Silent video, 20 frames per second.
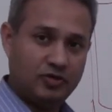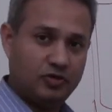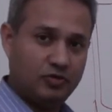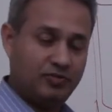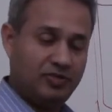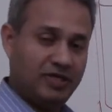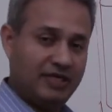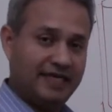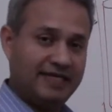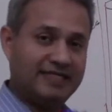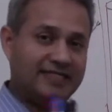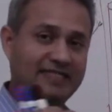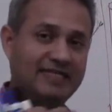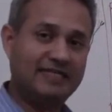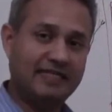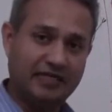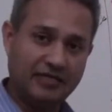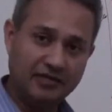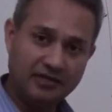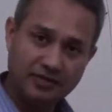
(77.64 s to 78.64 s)
to be a
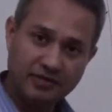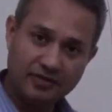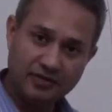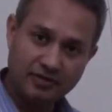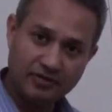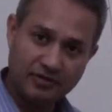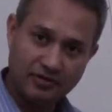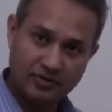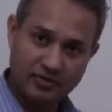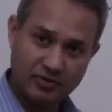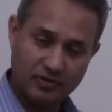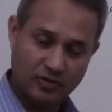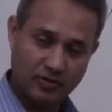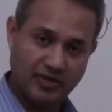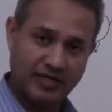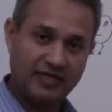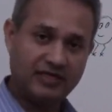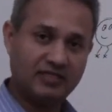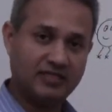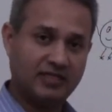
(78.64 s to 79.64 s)
city. So,
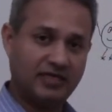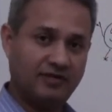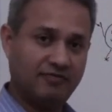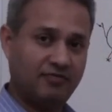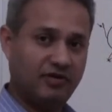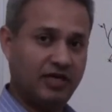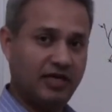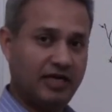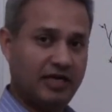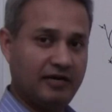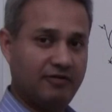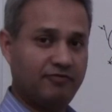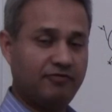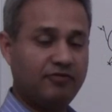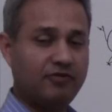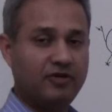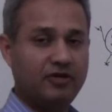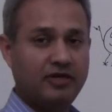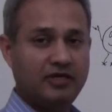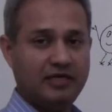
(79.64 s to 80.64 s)
let's say we have
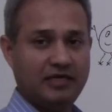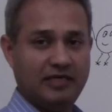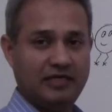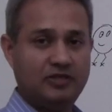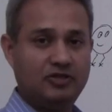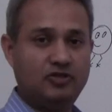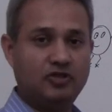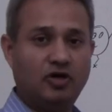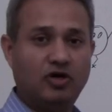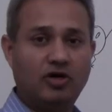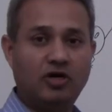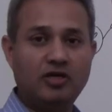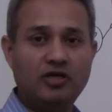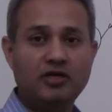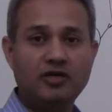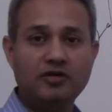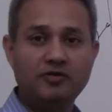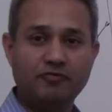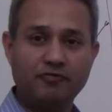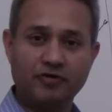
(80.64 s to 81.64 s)
a
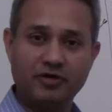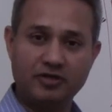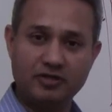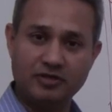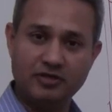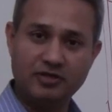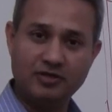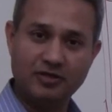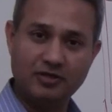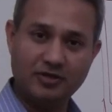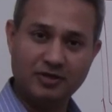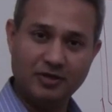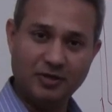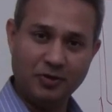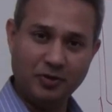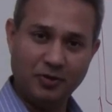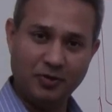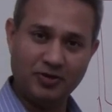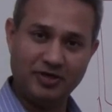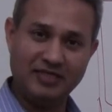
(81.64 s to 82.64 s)
Johnville
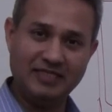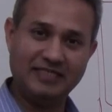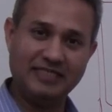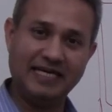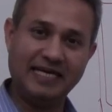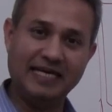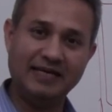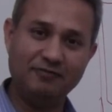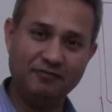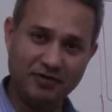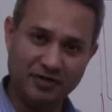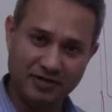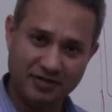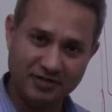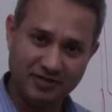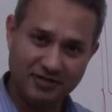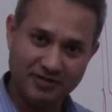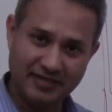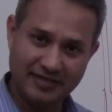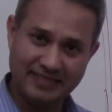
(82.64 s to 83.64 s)
or a
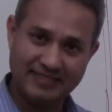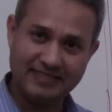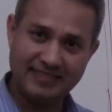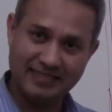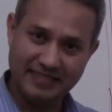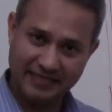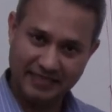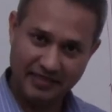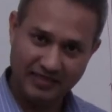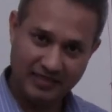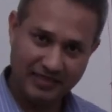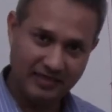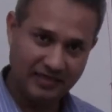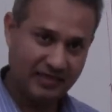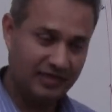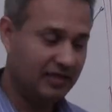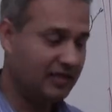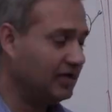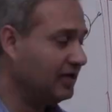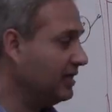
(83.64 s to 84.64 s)
Janeville, a city,
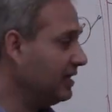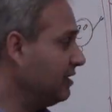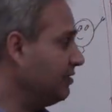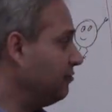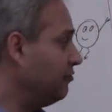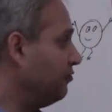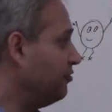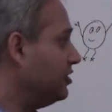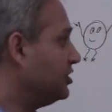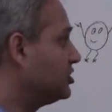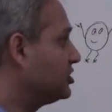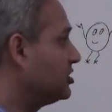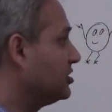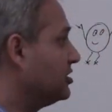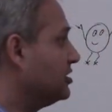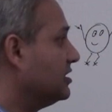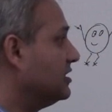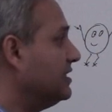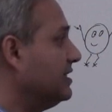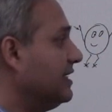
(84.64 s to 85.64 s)

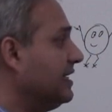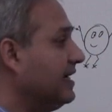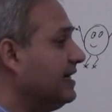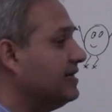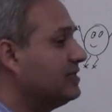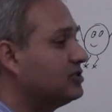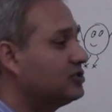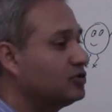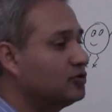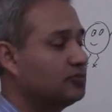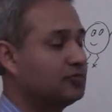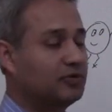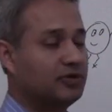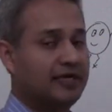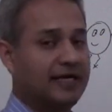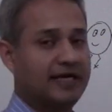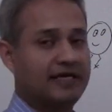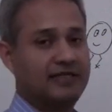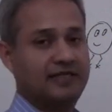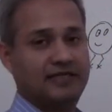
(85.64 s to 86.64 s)
which needs to
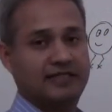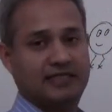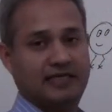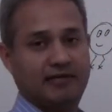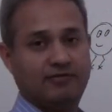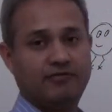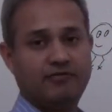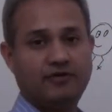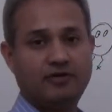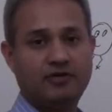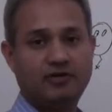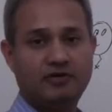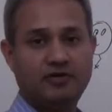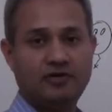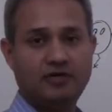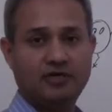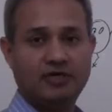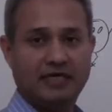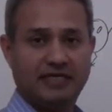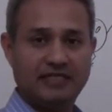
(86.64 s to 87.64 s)
protect itself
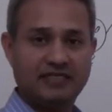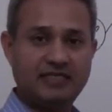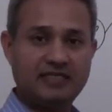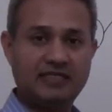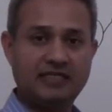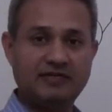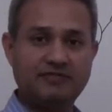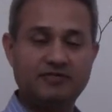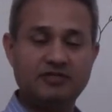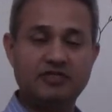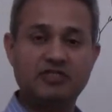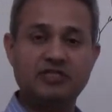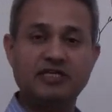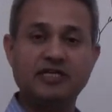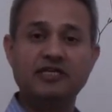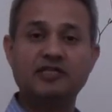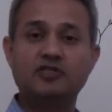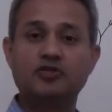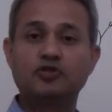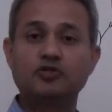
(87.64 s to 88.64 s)
a city which
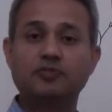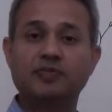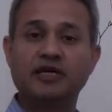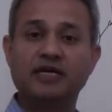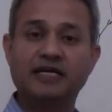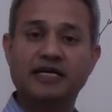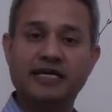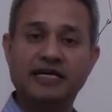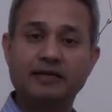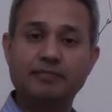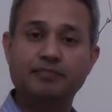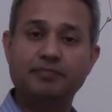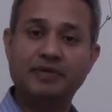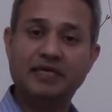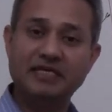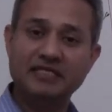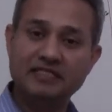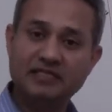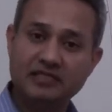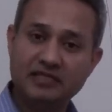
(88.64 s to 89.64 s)
needs to maintain
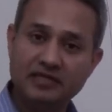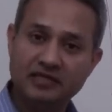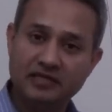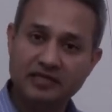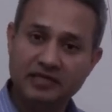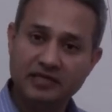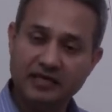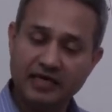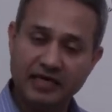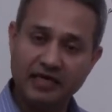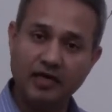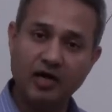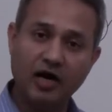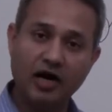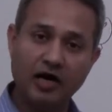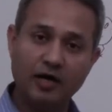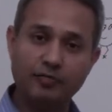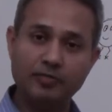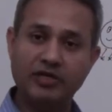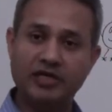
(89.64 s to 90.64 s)
peace and
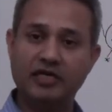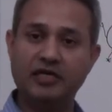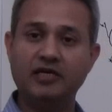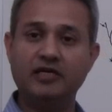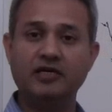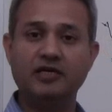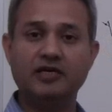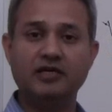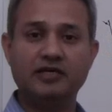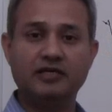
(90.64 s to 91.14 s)
harmony,